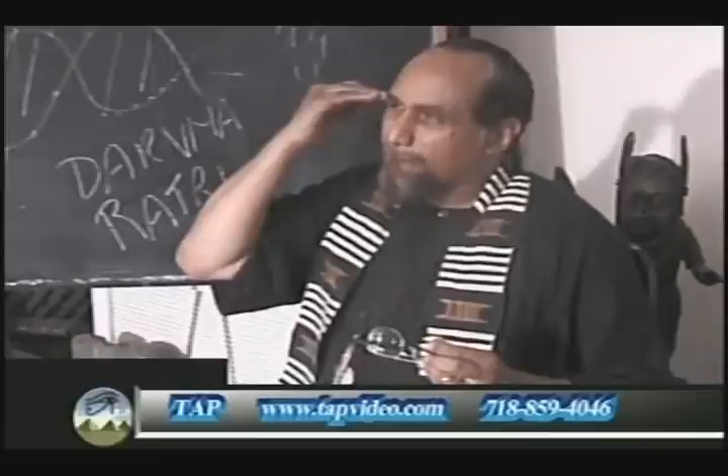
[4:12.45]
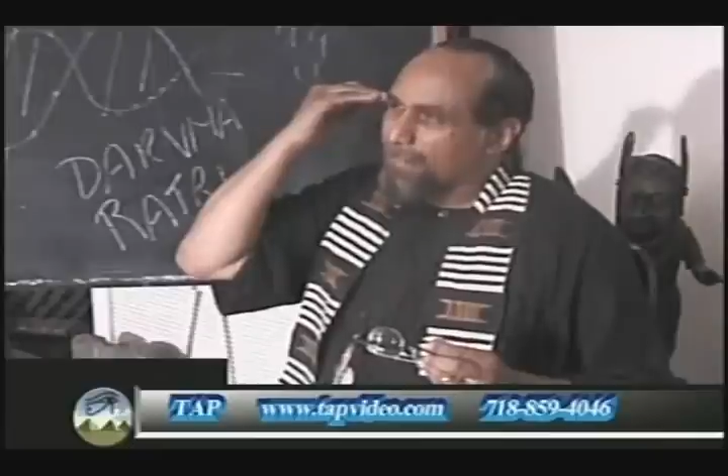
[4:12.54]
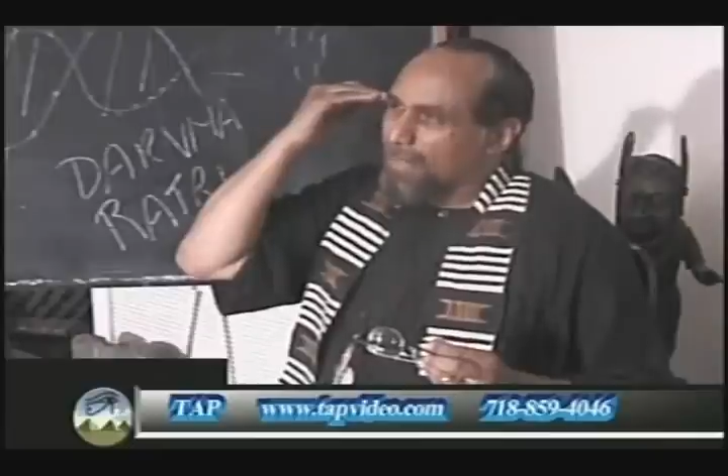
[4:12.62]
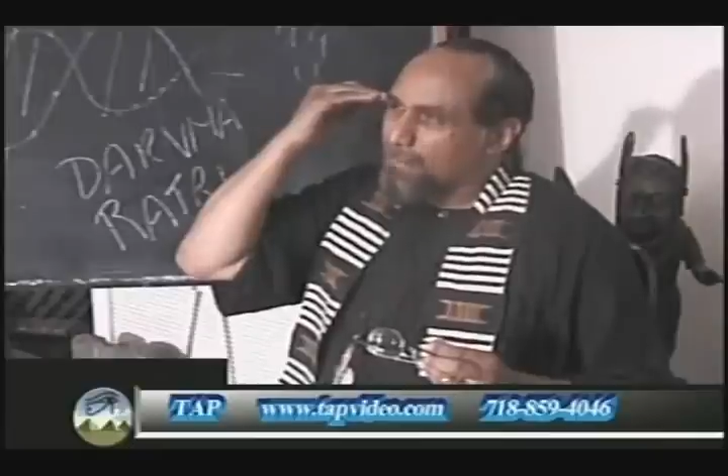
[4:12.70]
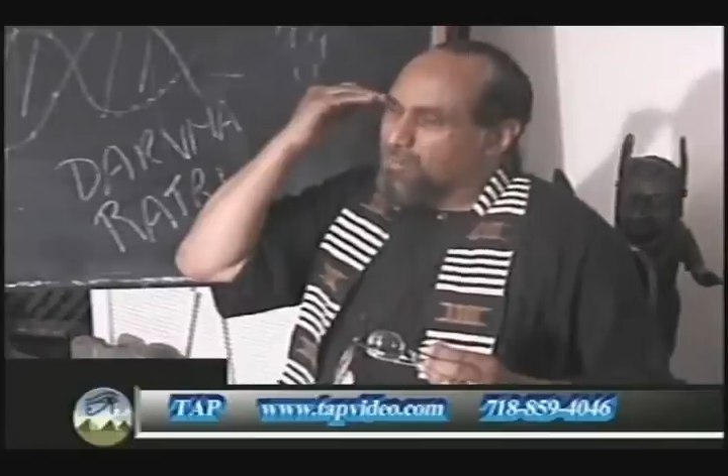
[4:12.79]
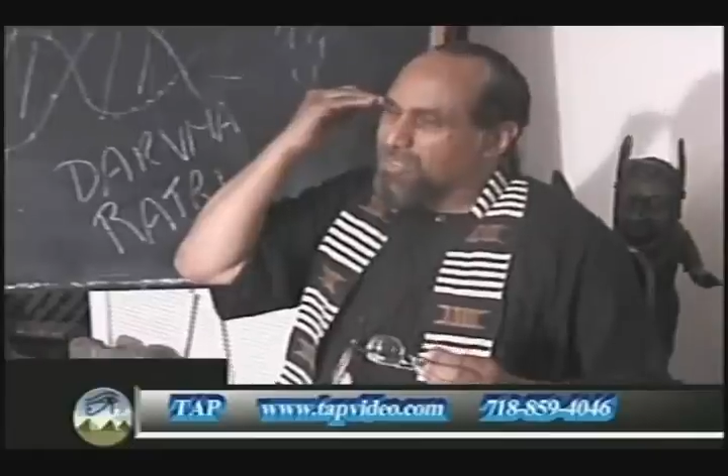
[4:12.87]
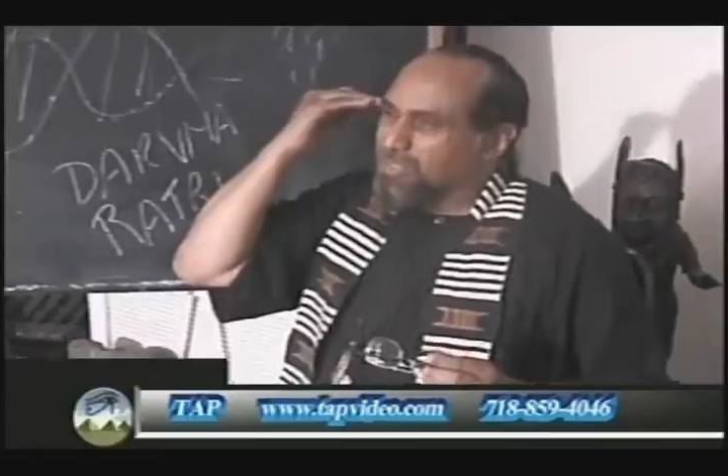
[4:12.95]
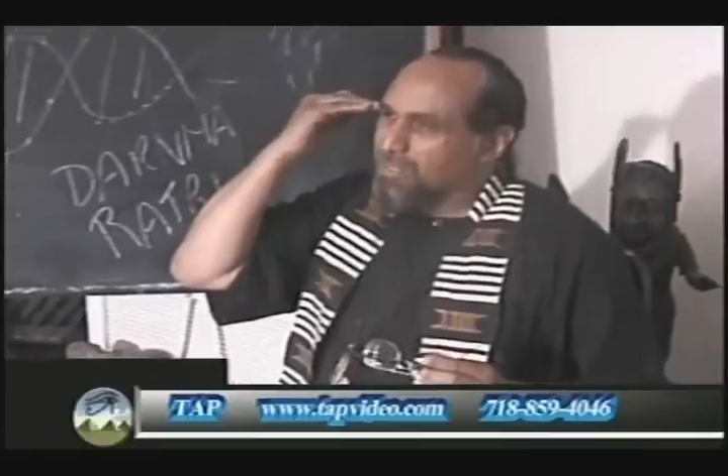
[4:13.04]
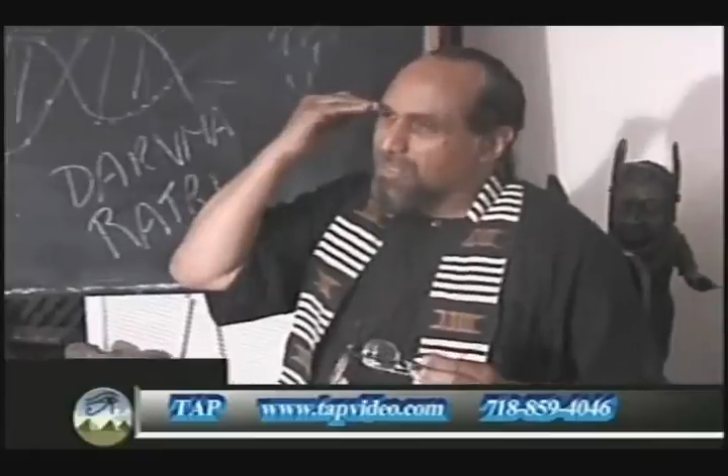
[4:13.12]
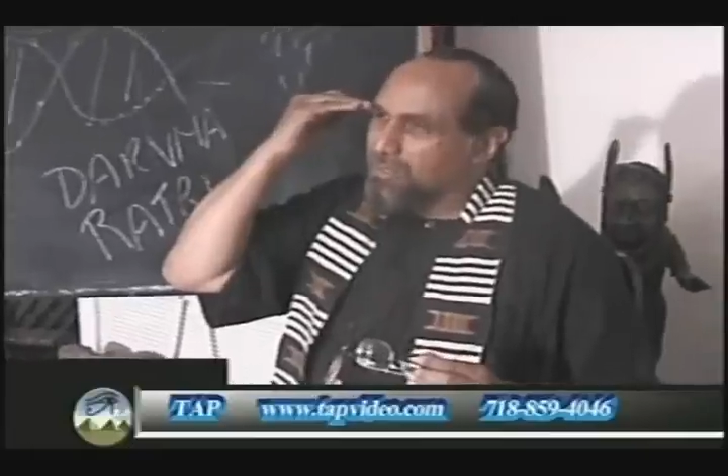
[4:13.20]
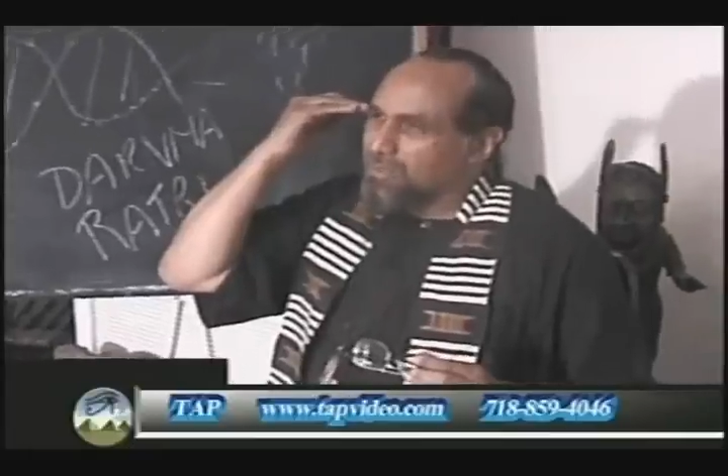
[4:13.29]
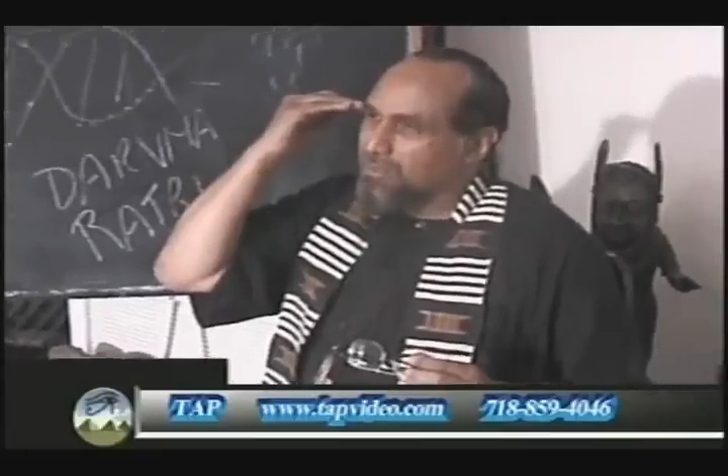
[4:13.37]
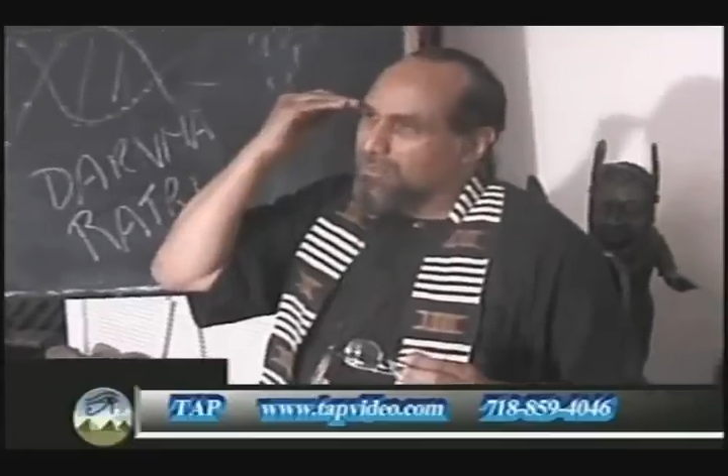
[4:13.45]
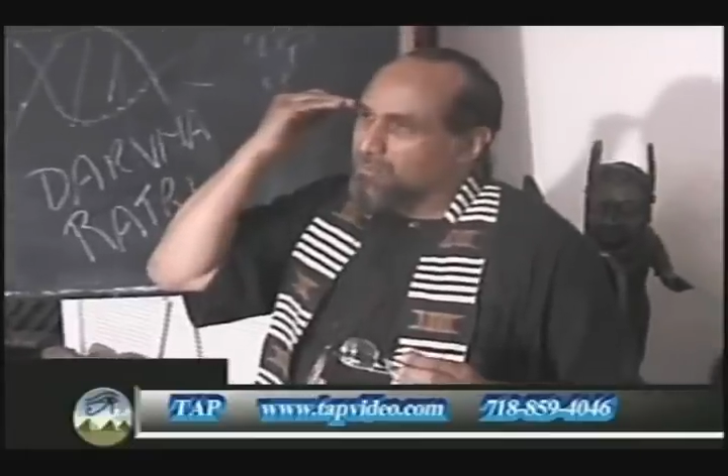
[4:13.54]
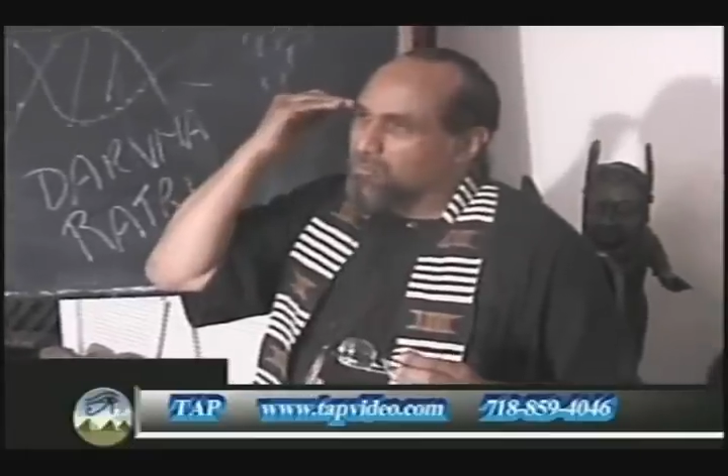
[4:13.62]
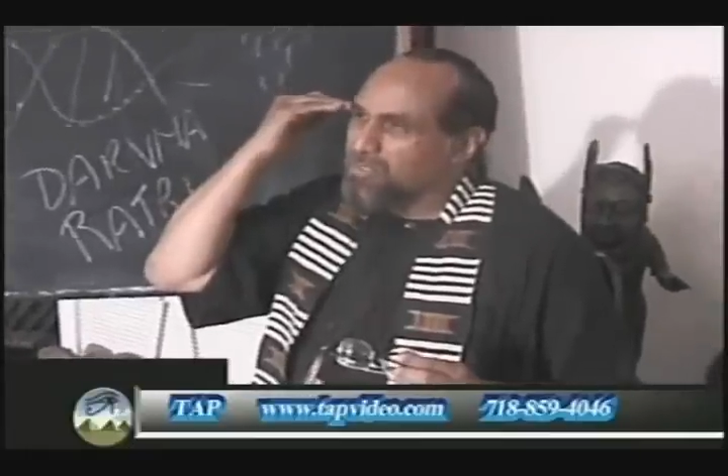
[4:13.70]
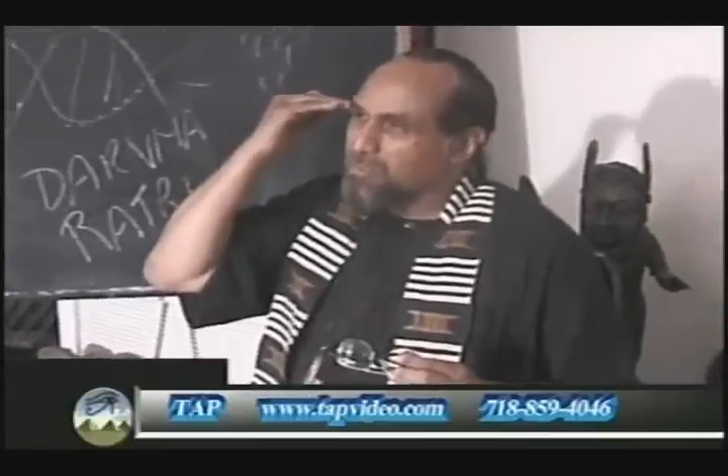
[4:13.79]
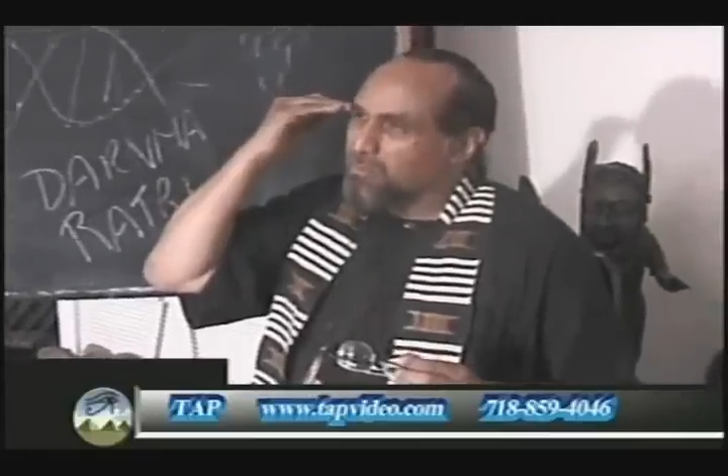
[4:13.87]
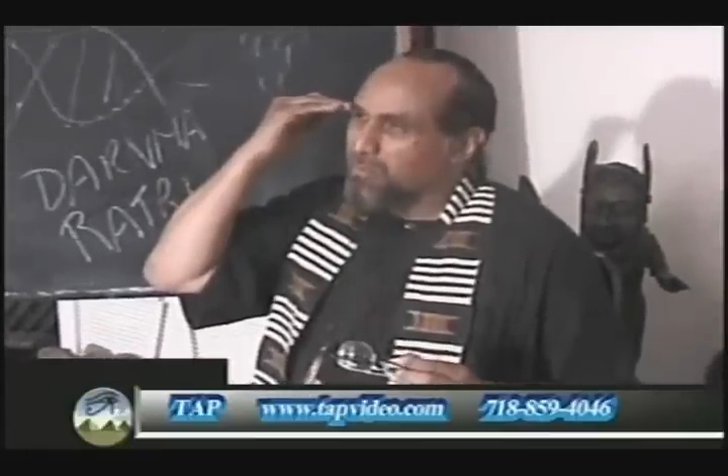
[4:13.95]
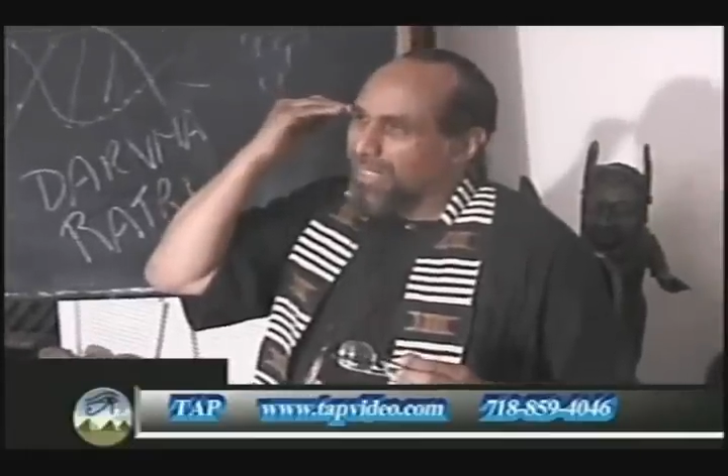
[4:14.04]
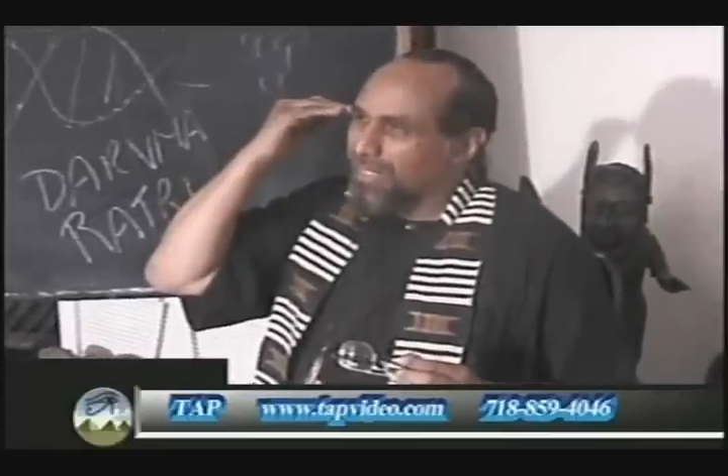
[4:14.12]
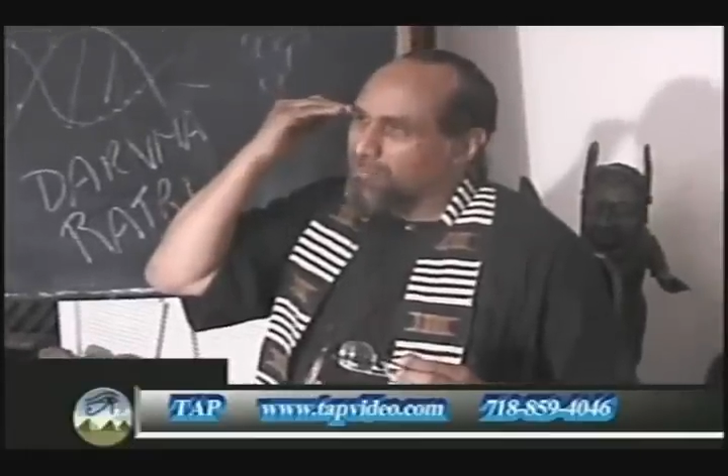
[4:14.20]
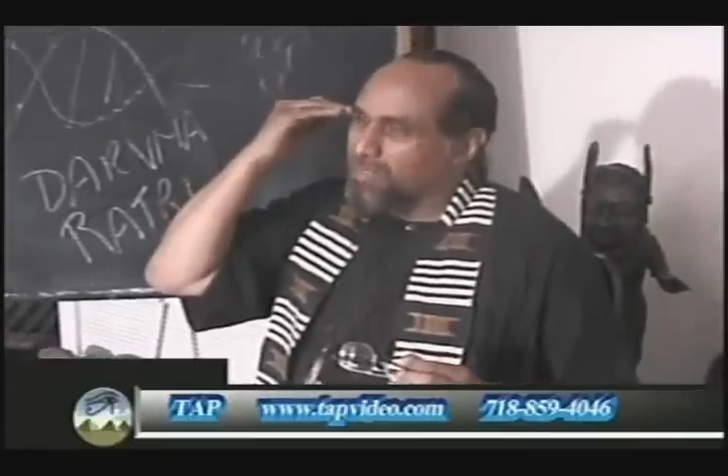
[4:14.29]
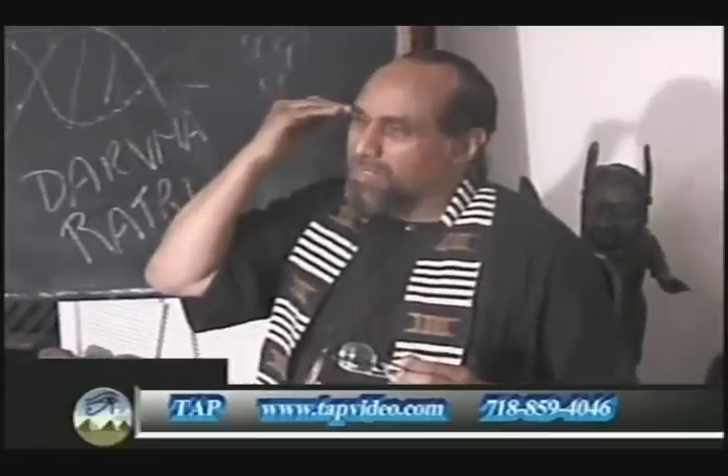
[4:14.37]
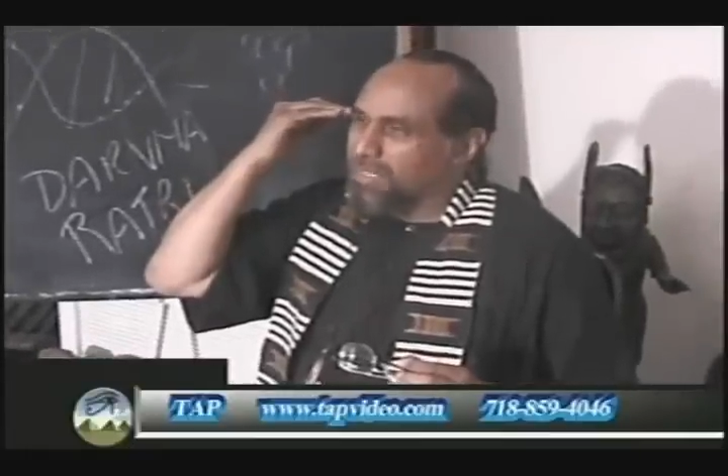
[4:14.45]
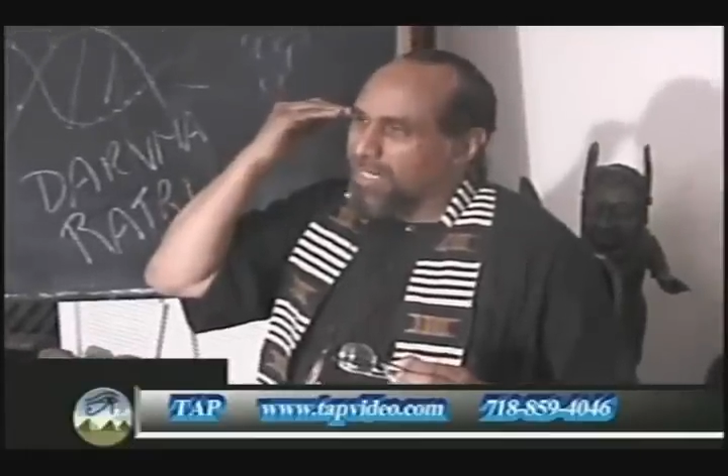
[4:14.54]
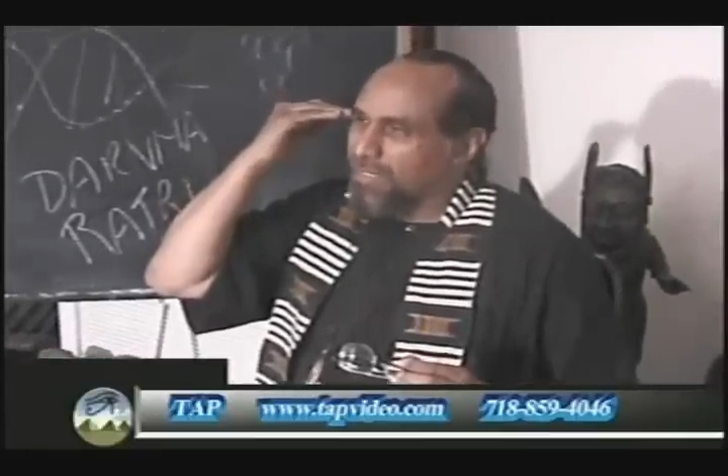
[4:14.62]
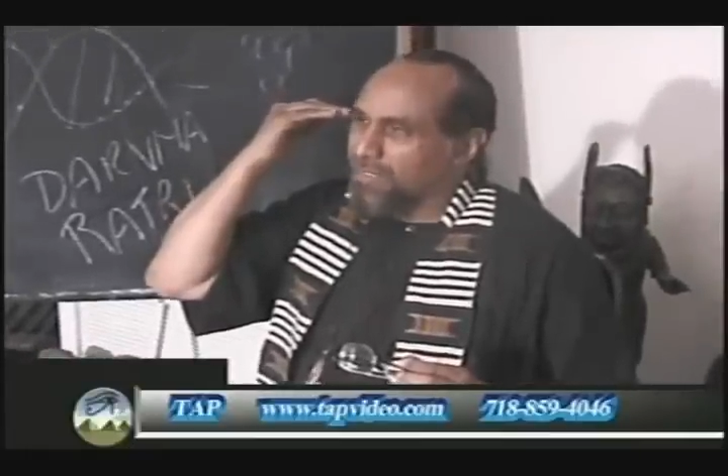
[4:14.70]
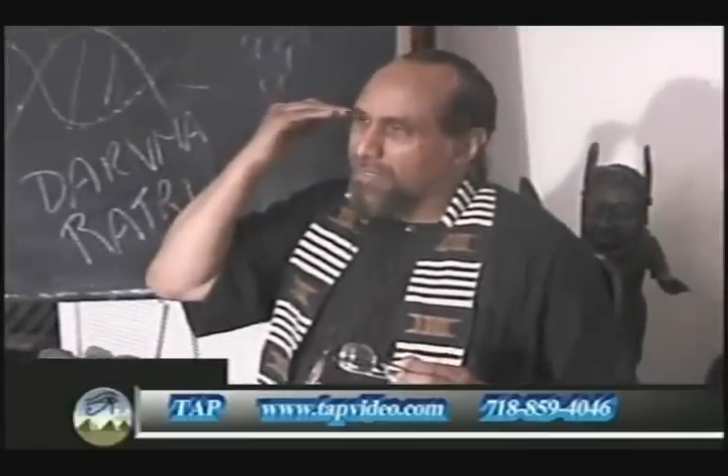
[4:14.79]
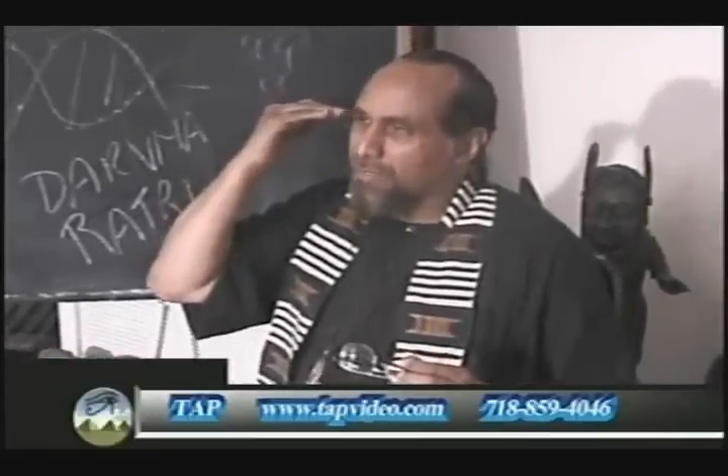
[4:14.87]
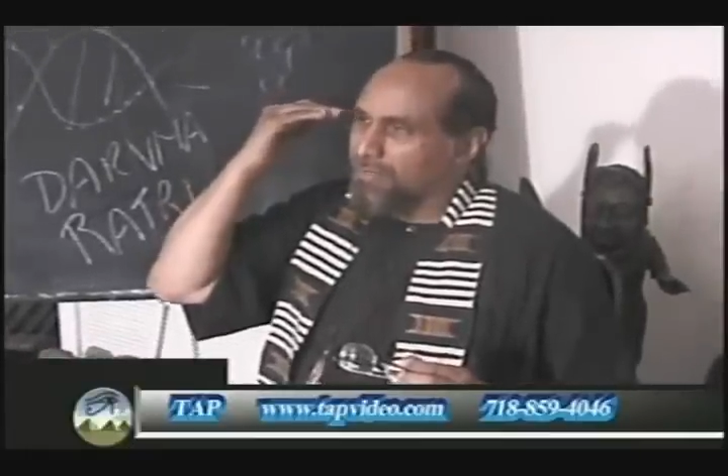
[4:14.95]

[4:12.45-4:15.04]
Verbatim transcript: prisoner, prison planet mentality.